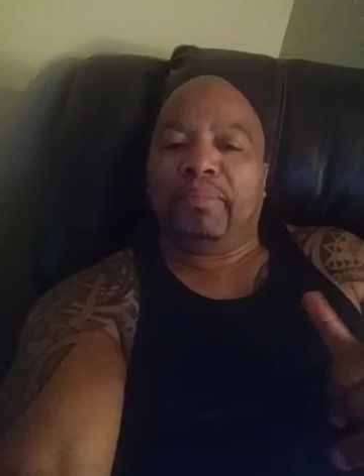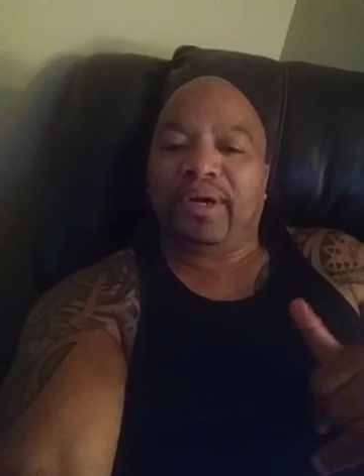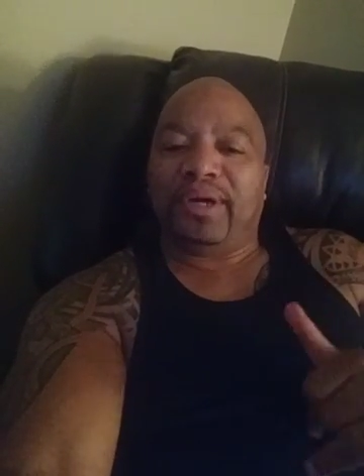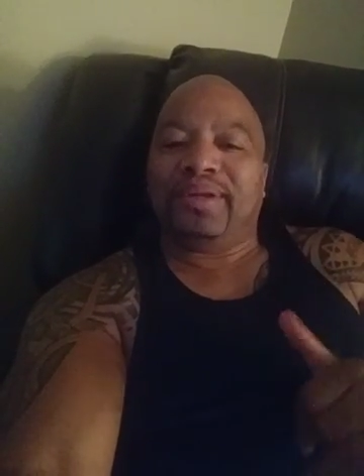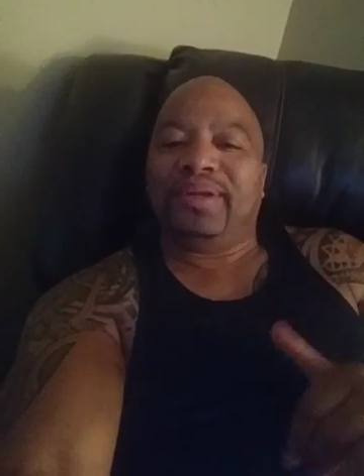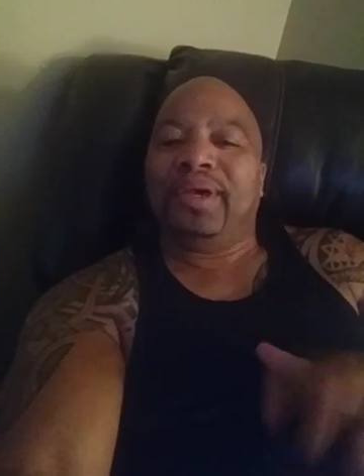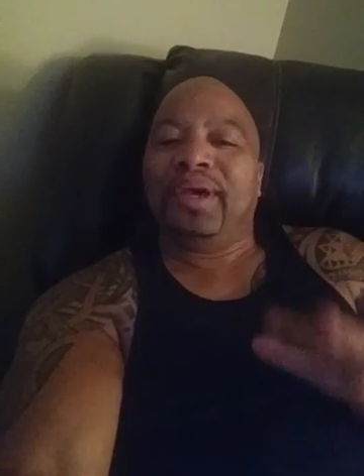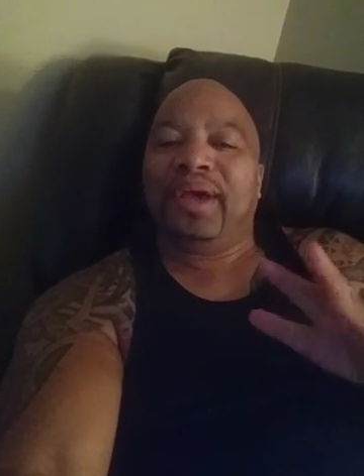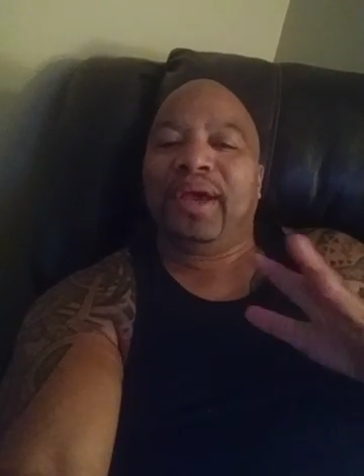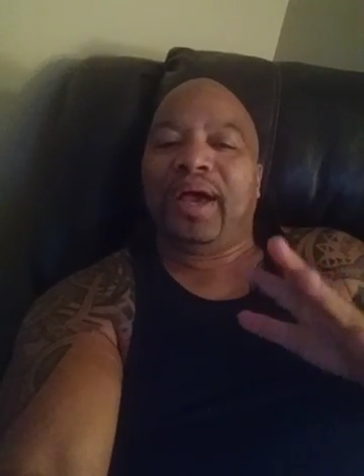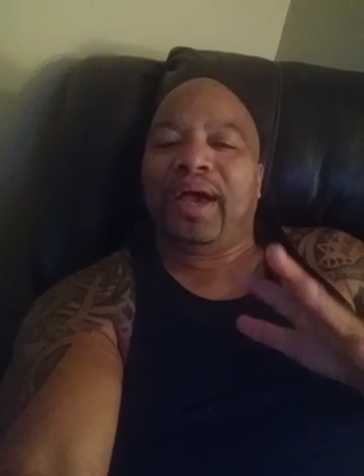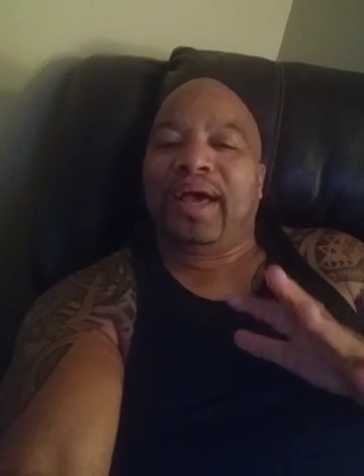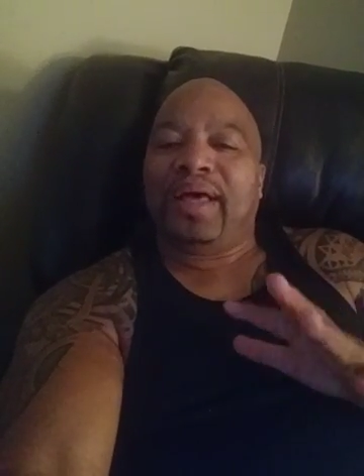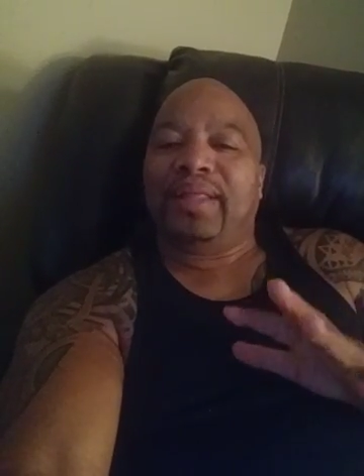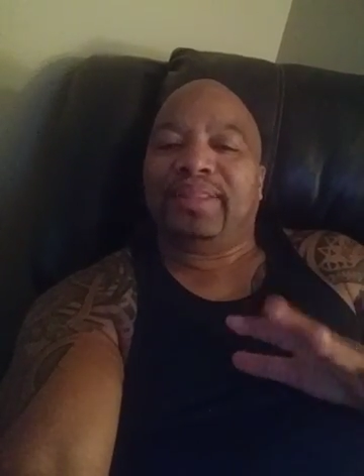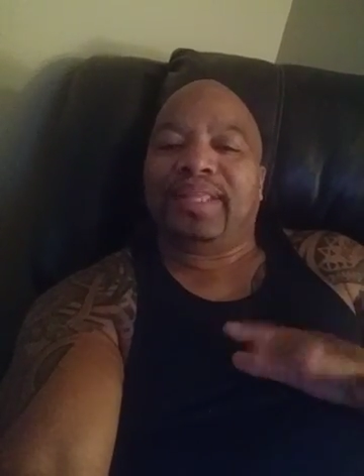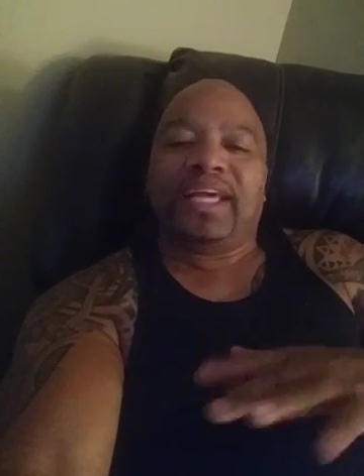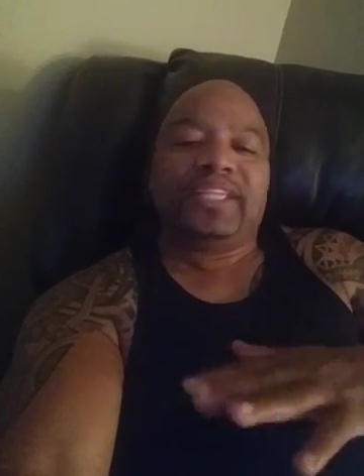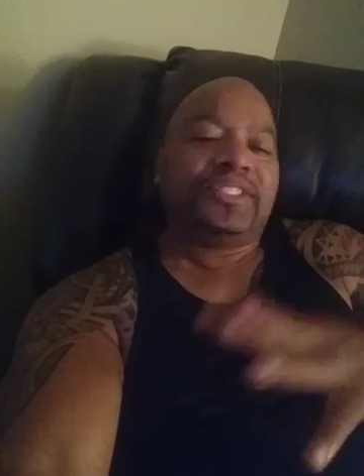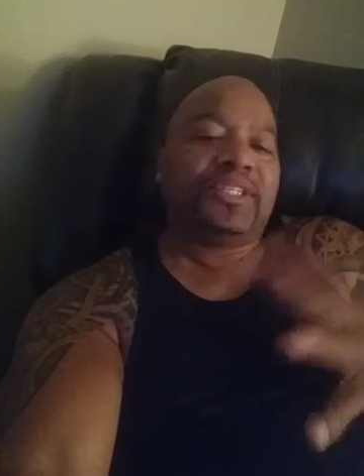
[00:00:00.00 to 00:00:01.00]
But
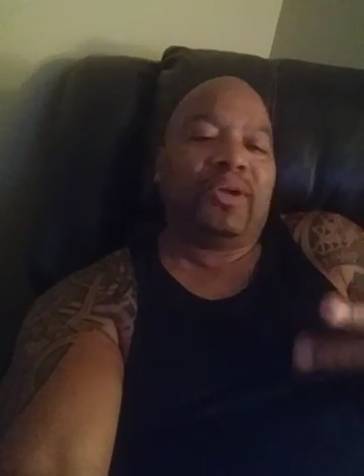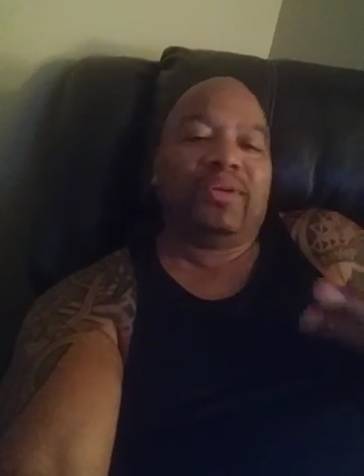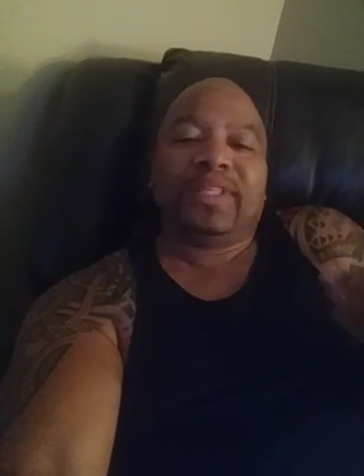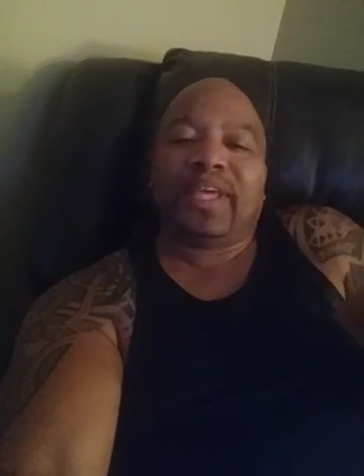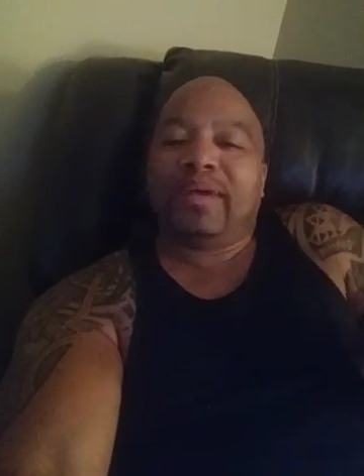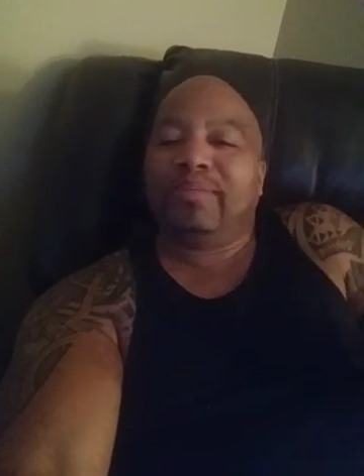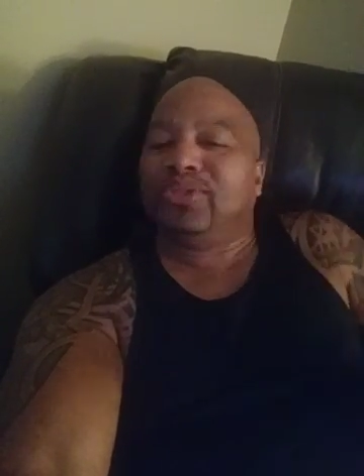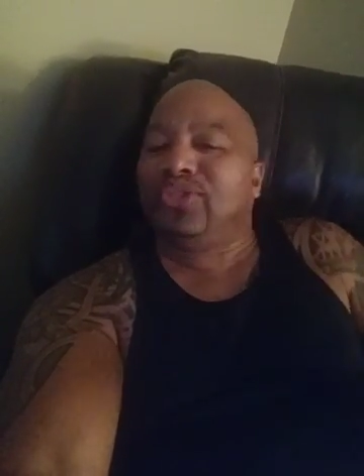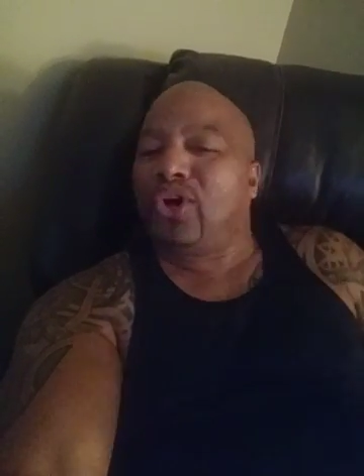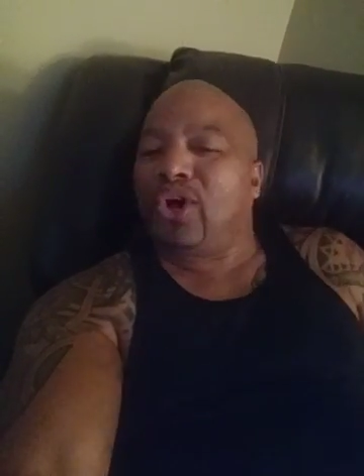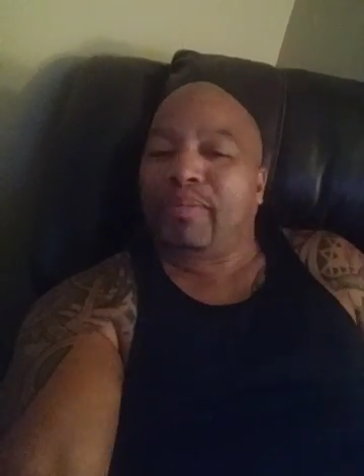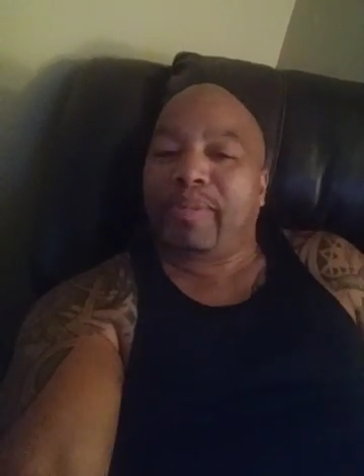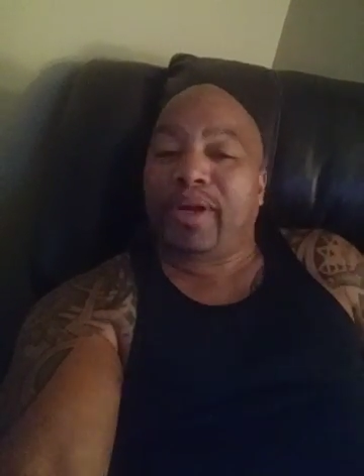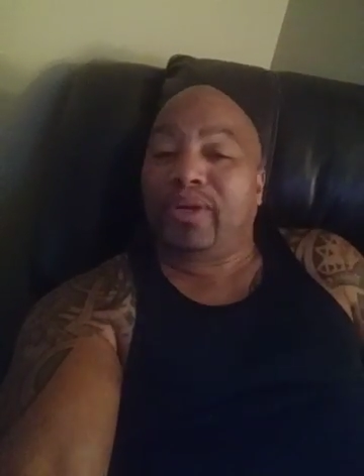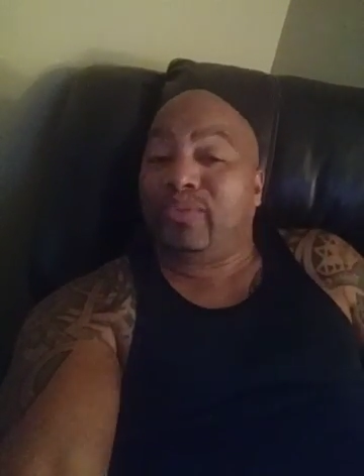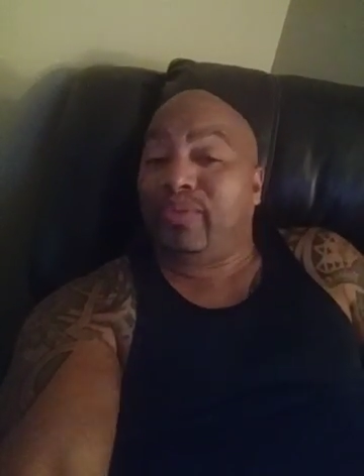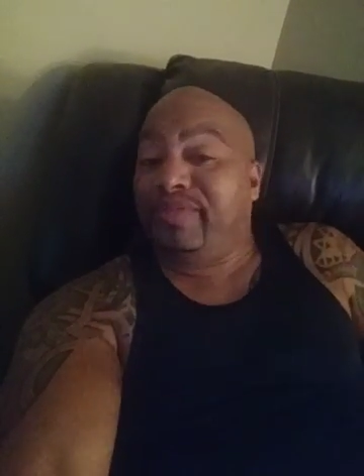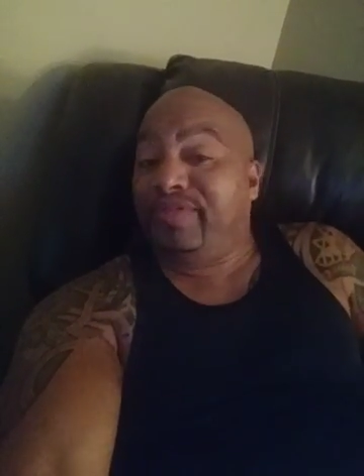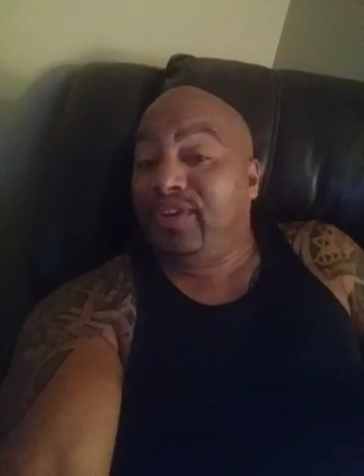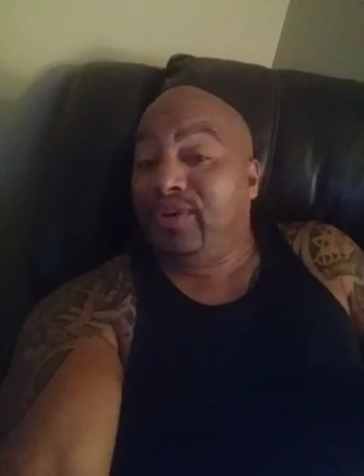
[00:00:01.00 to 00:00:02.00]
that's the only thing I'm going to talk
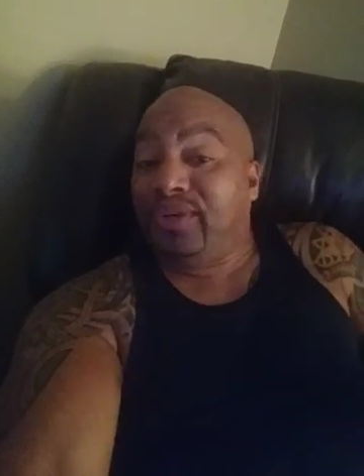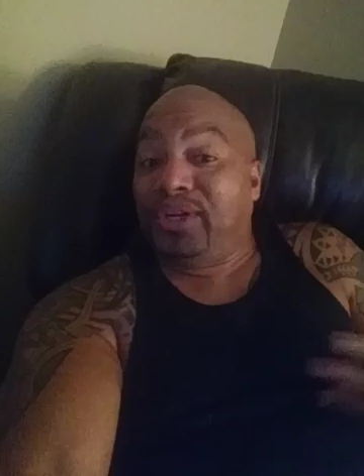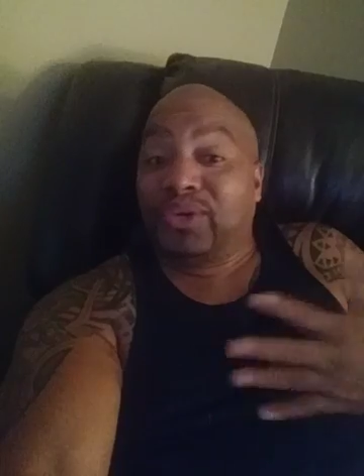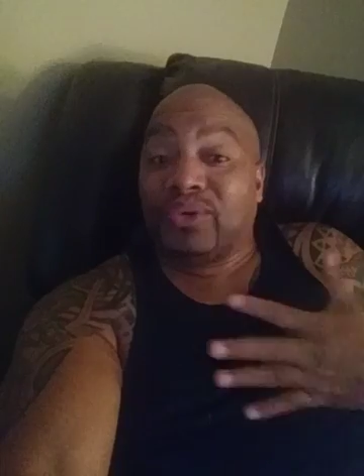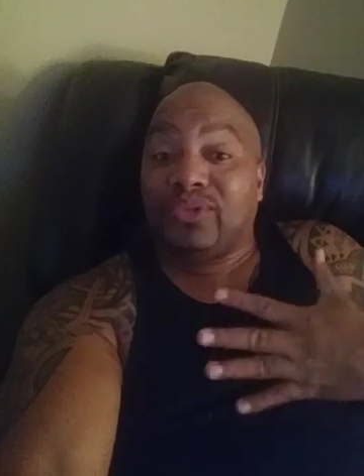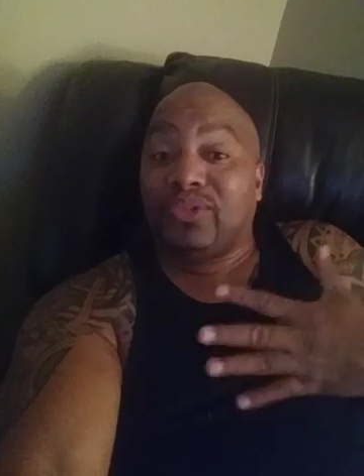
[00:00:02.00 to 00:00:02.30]
about in reviewing the